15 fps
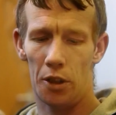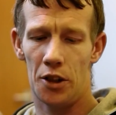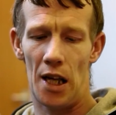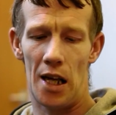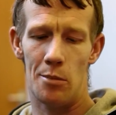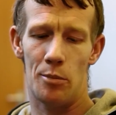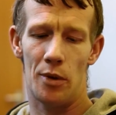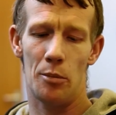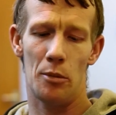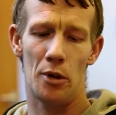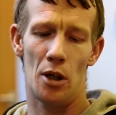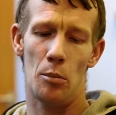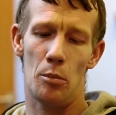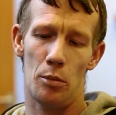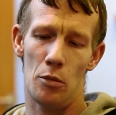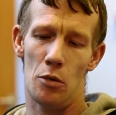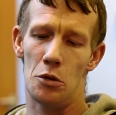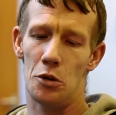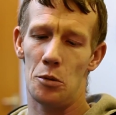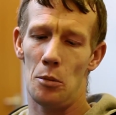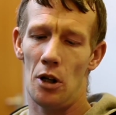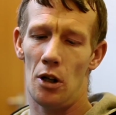Dad beat me up
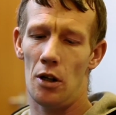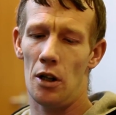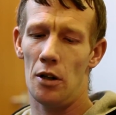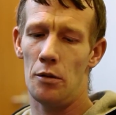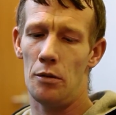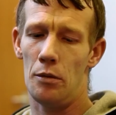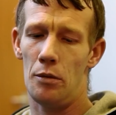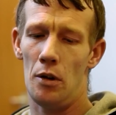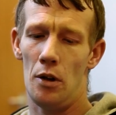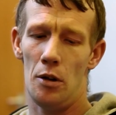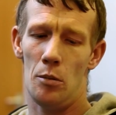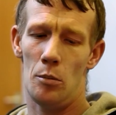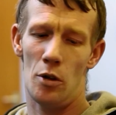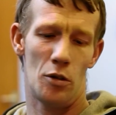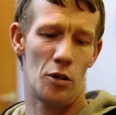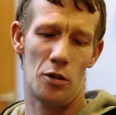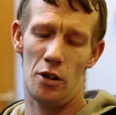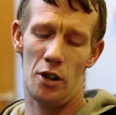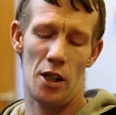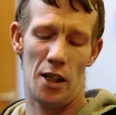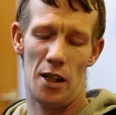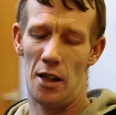most of my life,
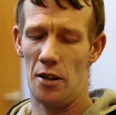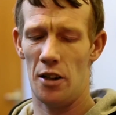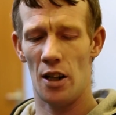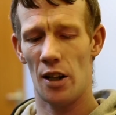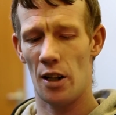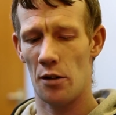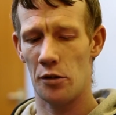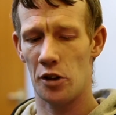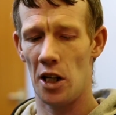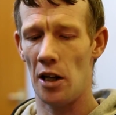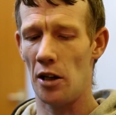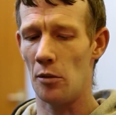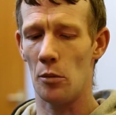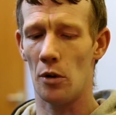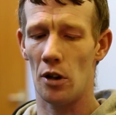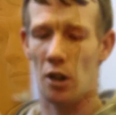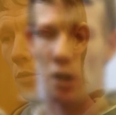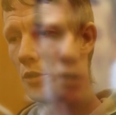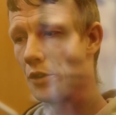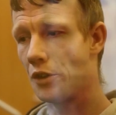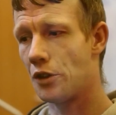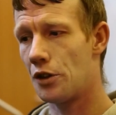nearly every day in my
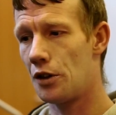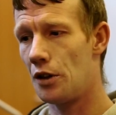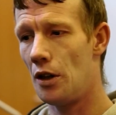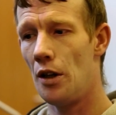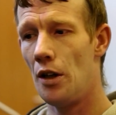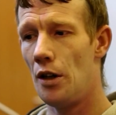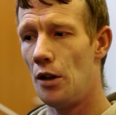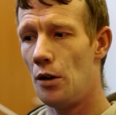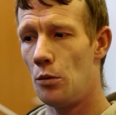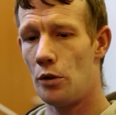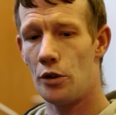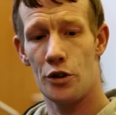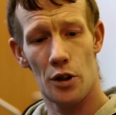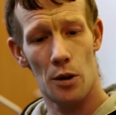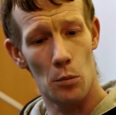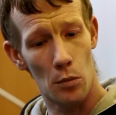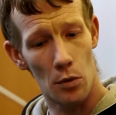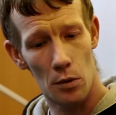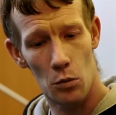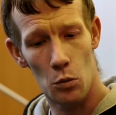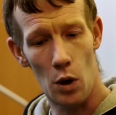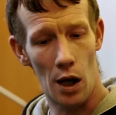life. Once I'm
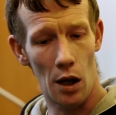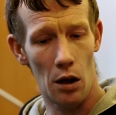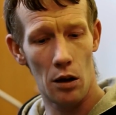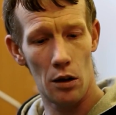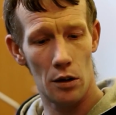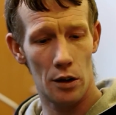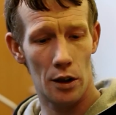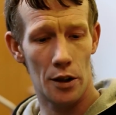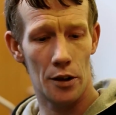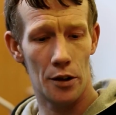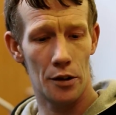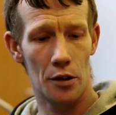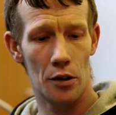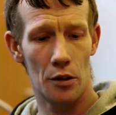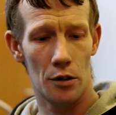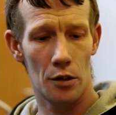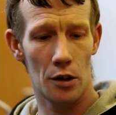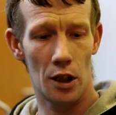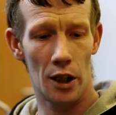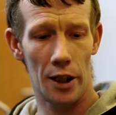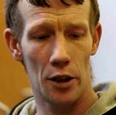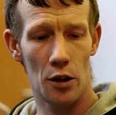well and
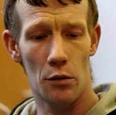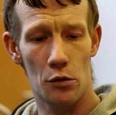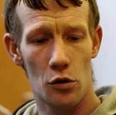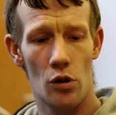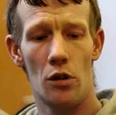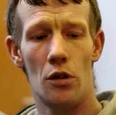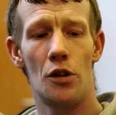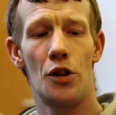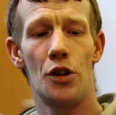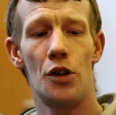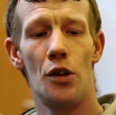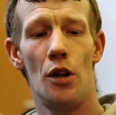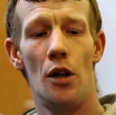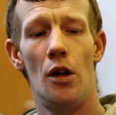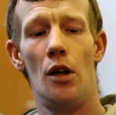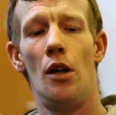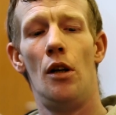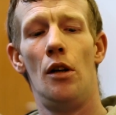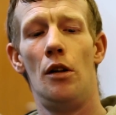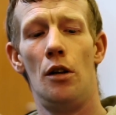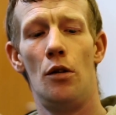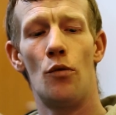clean off drugs,
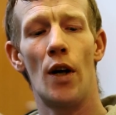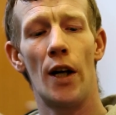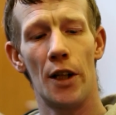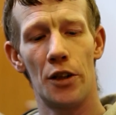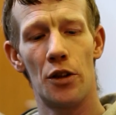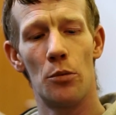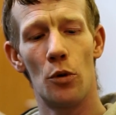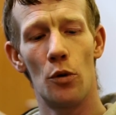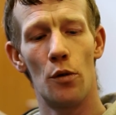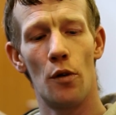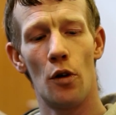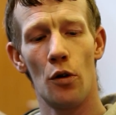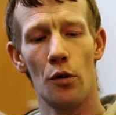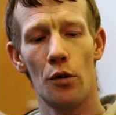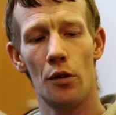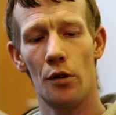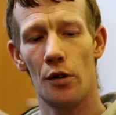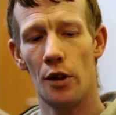I'm ready to move on.